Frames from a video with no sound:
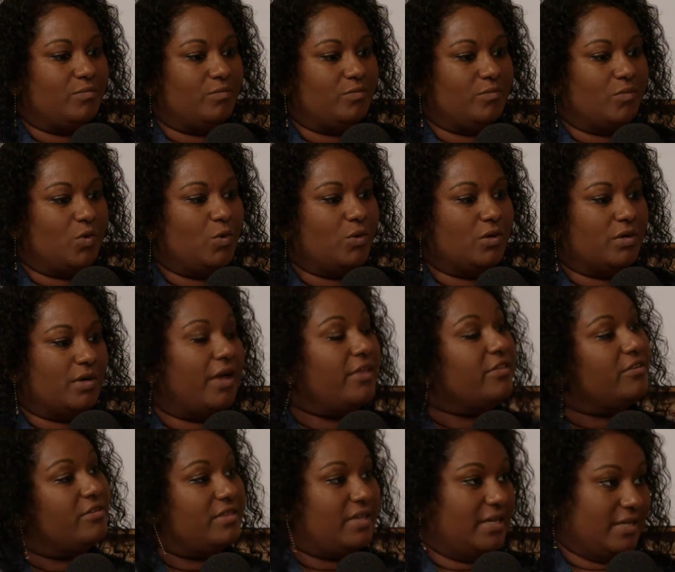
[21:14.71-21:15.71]
or
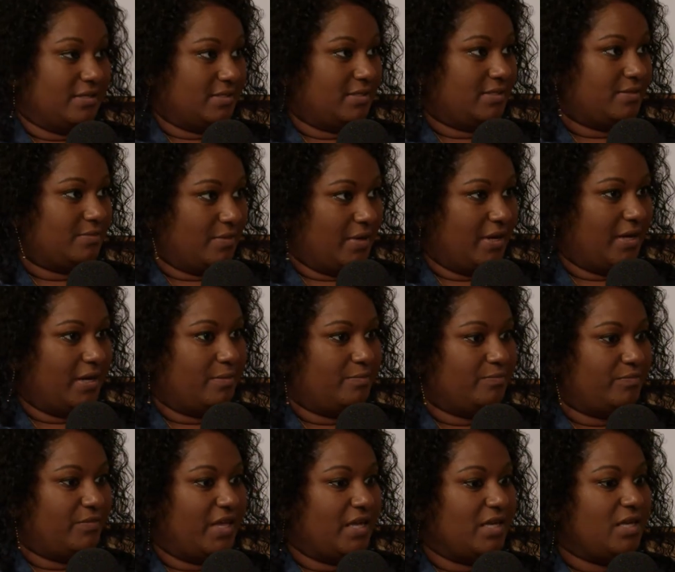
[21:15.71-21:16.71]
other things
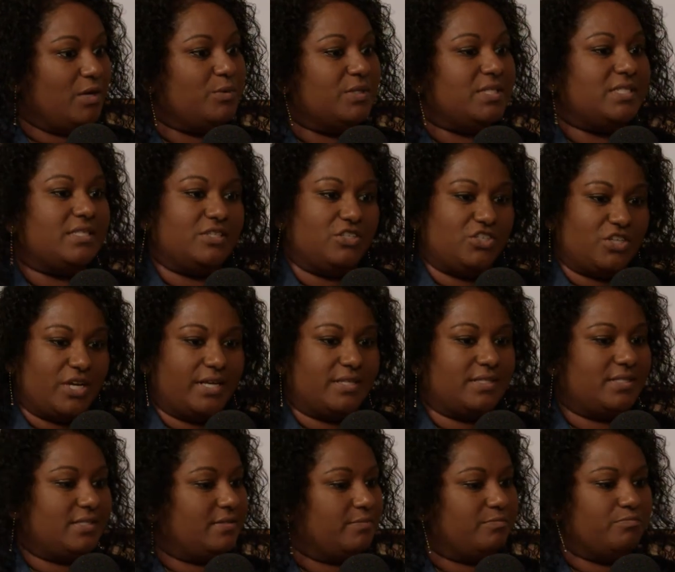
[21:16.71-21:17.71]
that you would
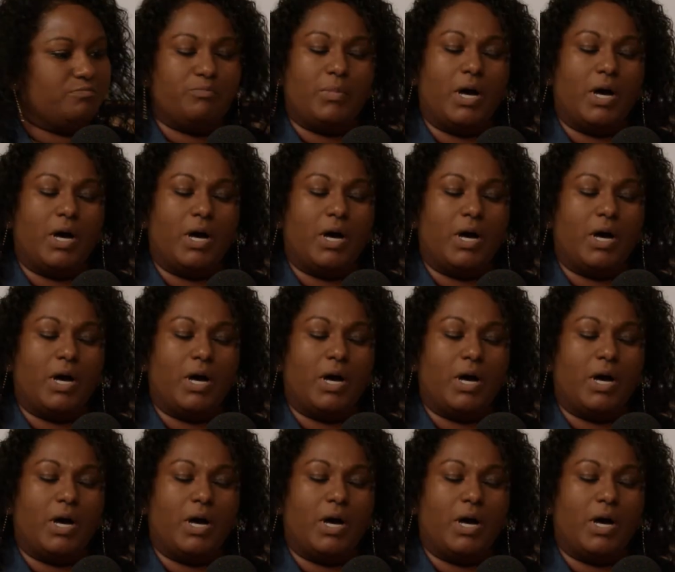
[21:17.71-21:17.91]
suggest,